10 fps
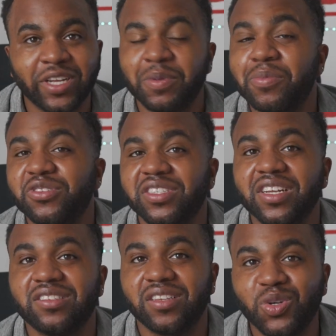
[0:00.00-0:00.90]
Like, people used to
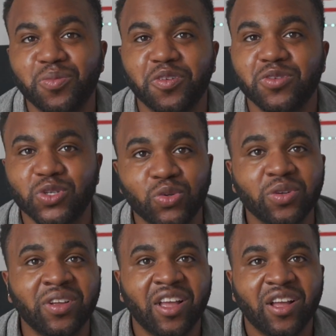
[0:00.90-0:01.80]
get sent home from
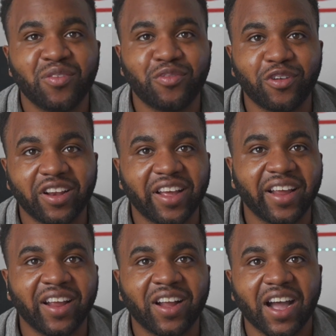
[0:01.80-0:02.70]
school for
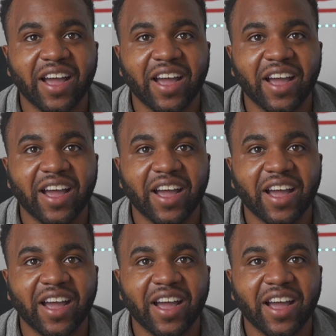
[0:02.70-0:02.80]
like,